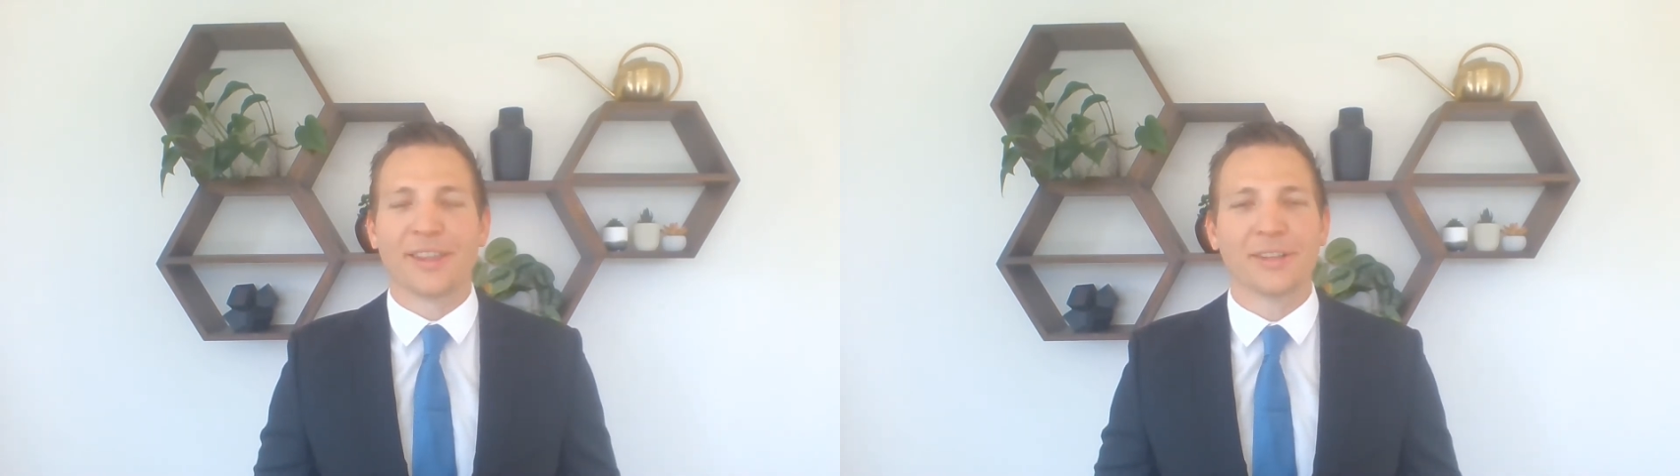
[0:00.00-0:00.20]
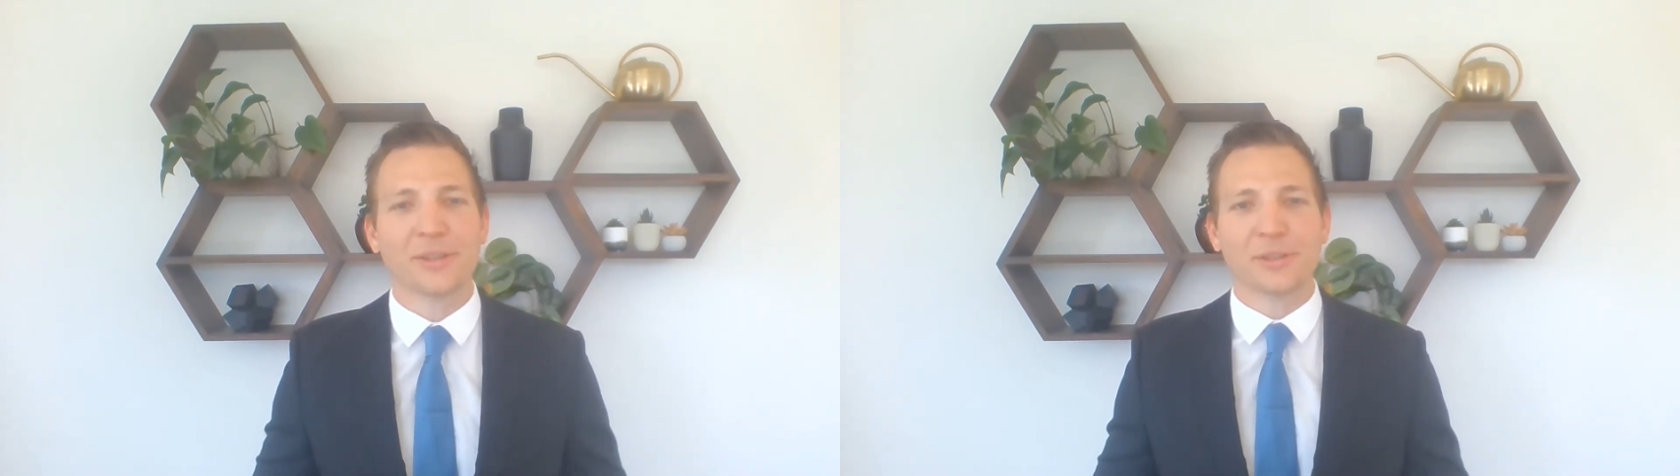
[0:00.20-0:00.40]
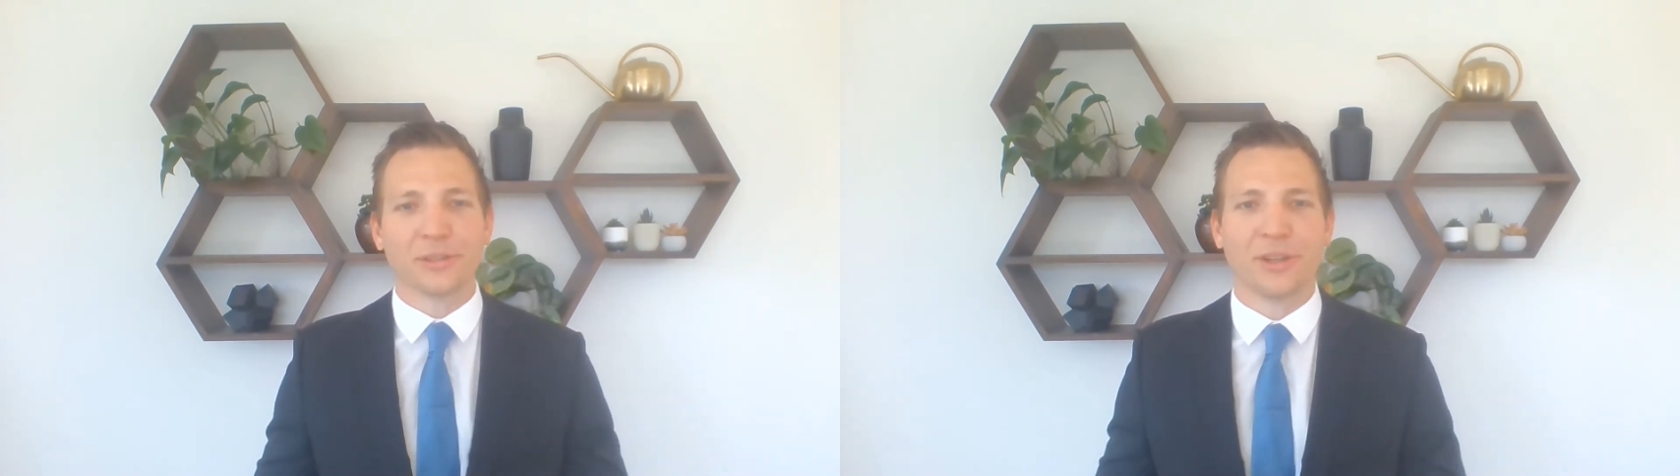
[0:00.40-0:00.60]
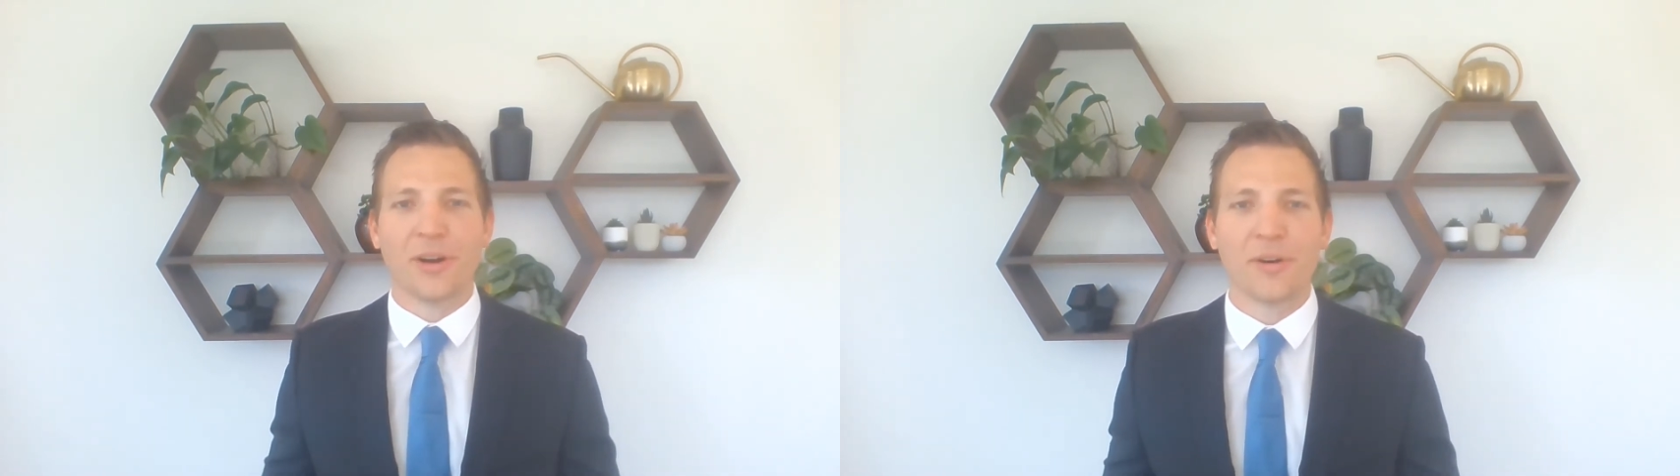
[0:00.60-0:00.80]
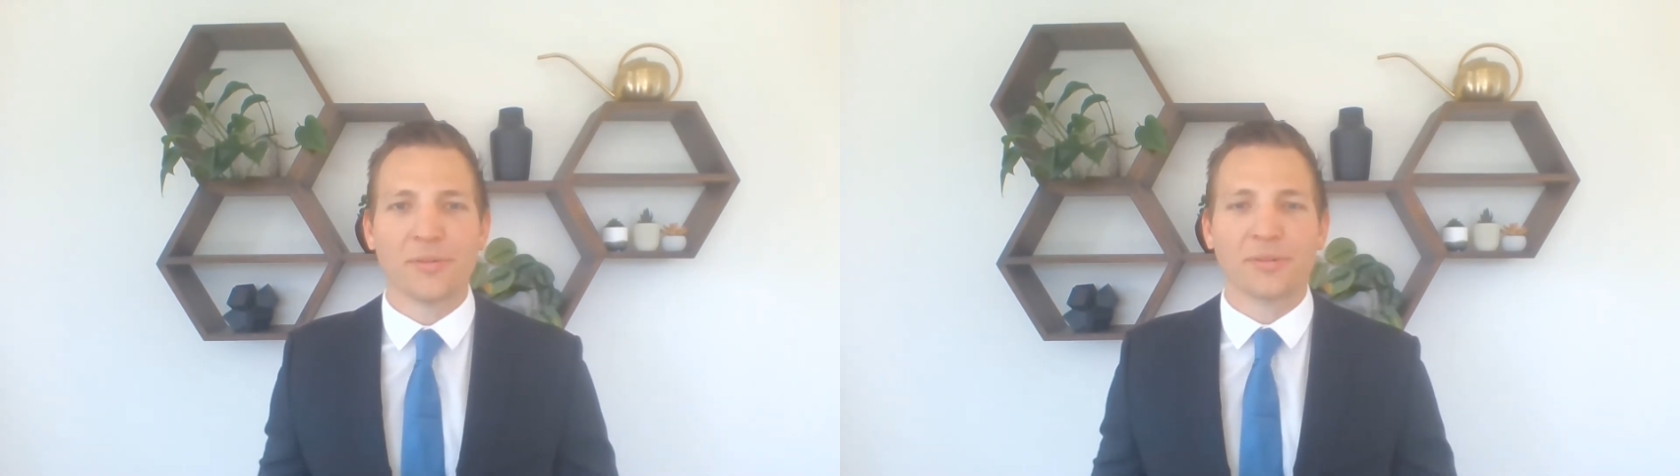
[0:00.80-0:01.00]
This is a
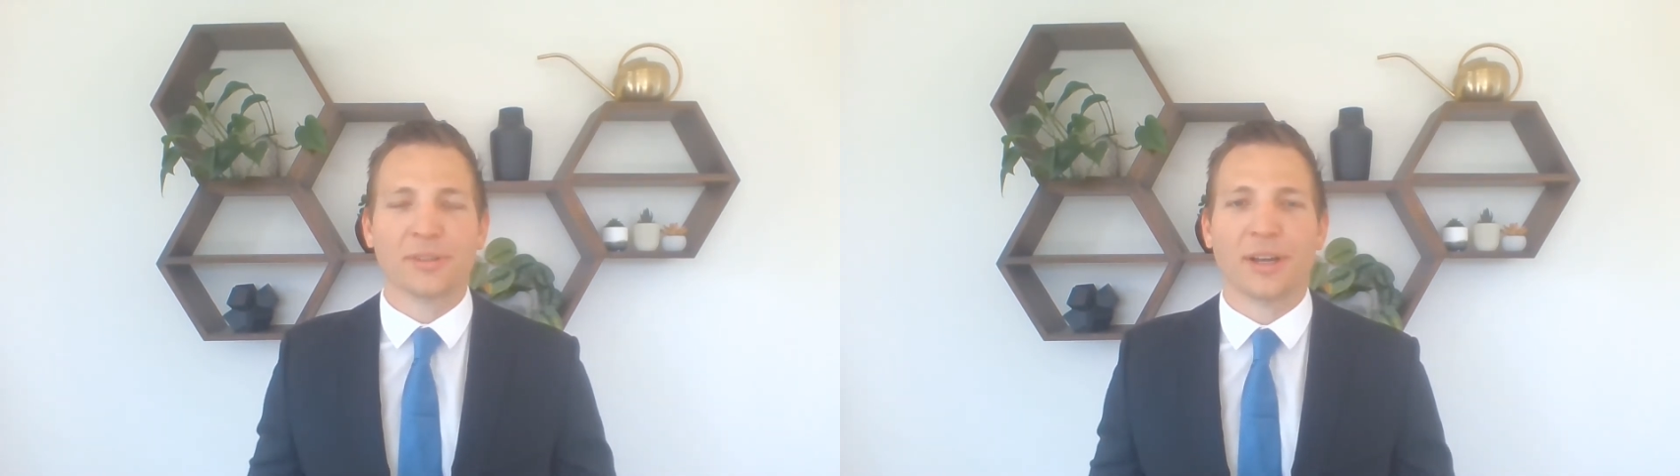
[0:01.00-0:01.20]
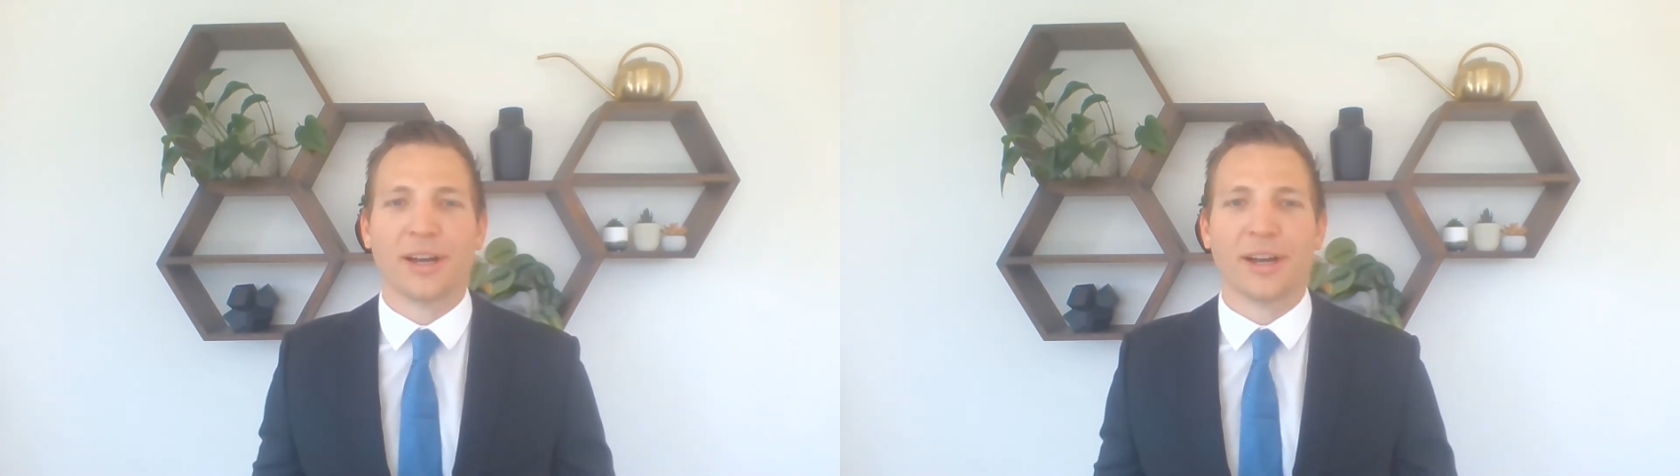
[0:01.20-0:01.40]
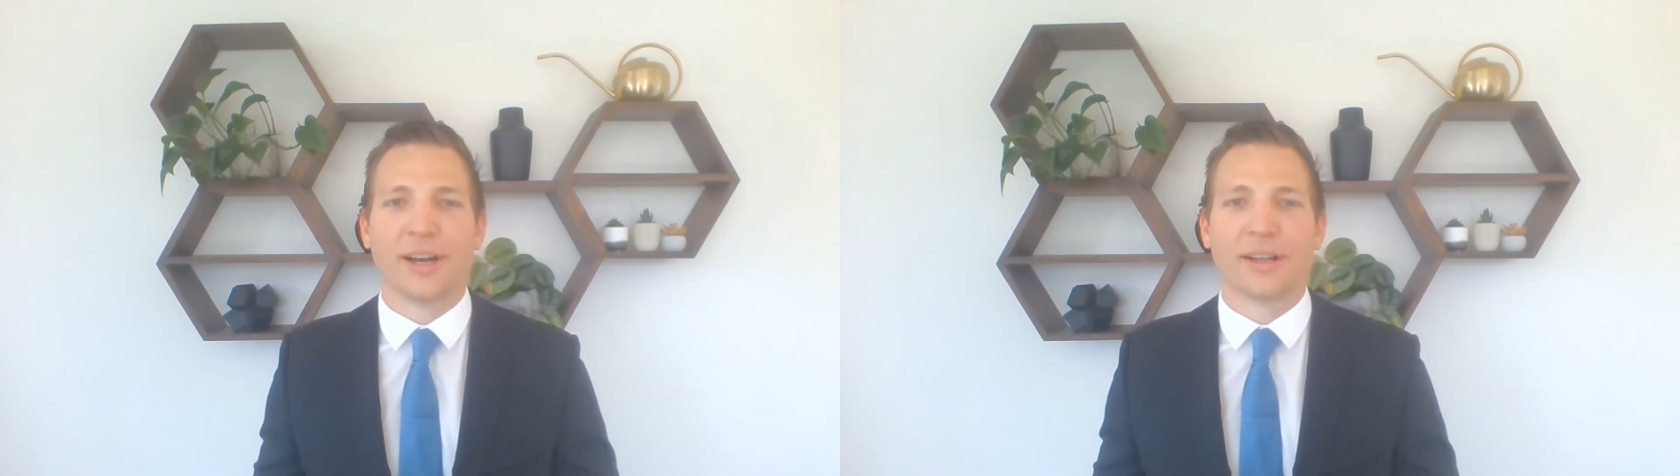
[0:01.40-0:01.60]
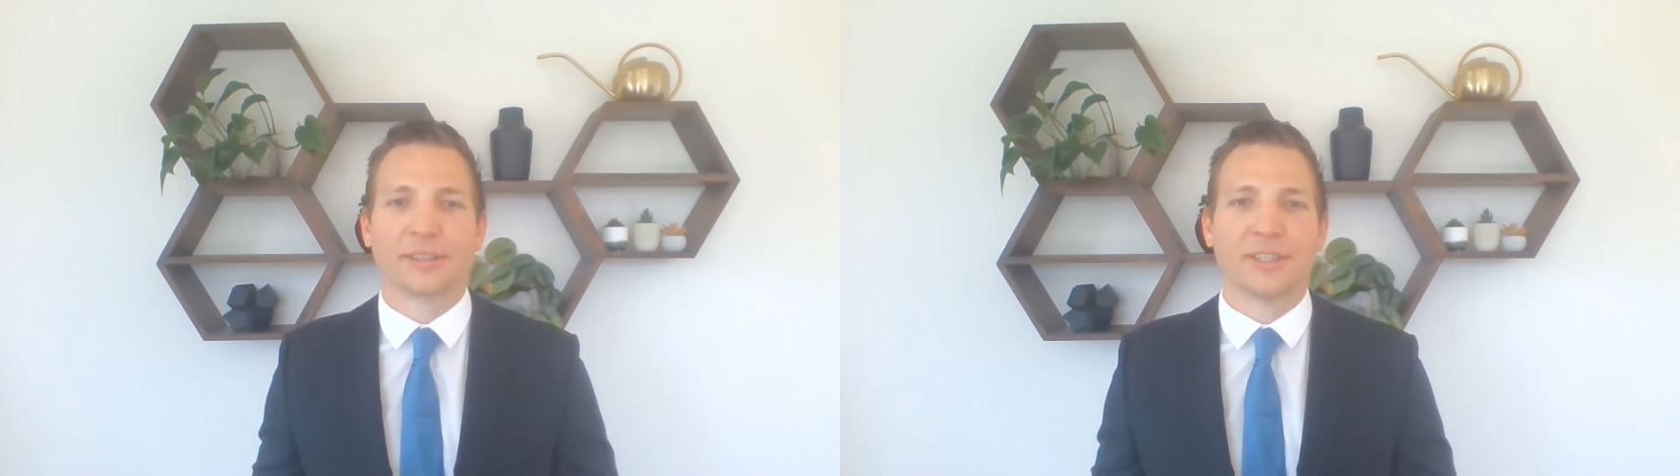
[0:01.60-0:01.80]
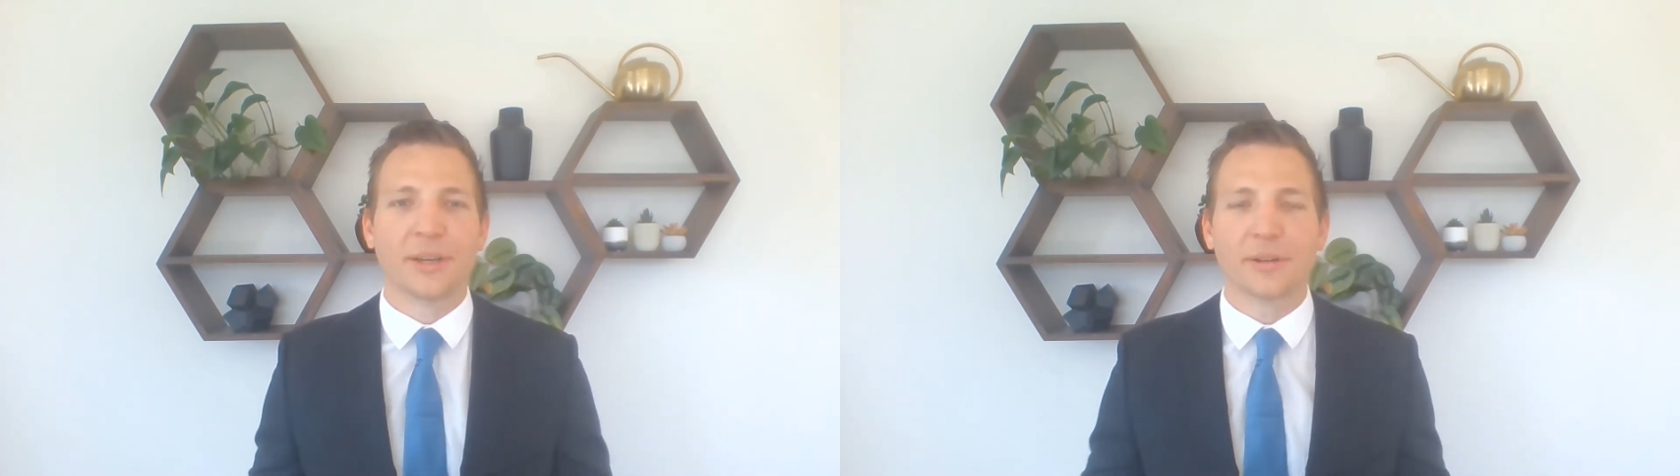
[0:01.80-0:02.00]
loan
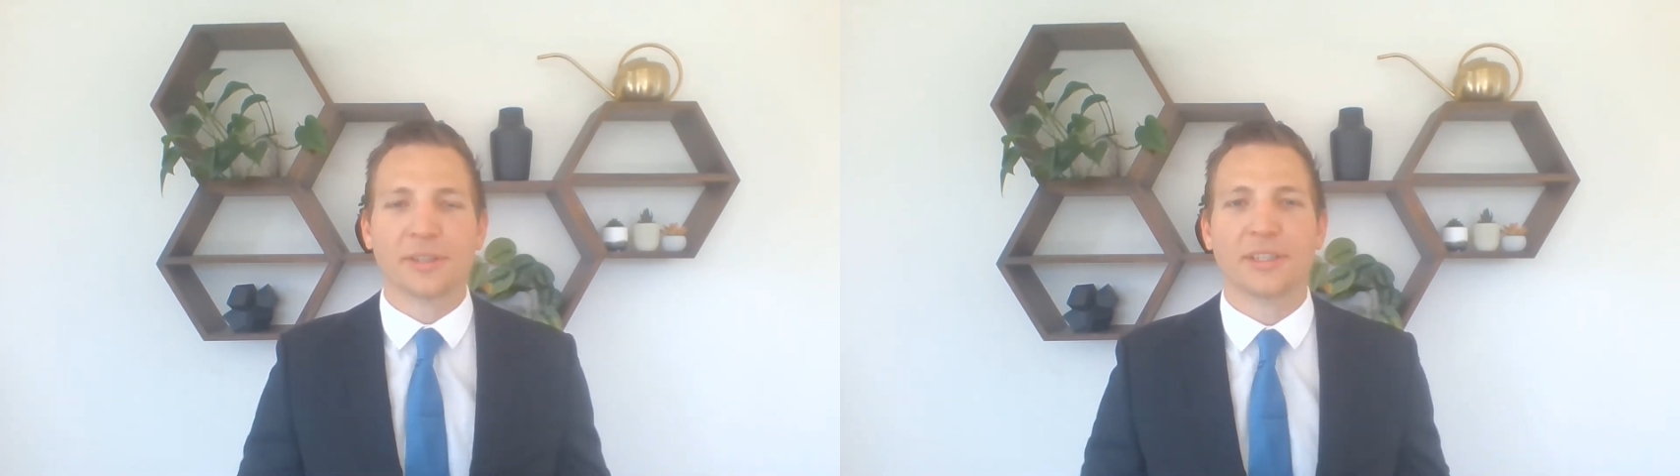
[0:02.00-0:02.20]
geared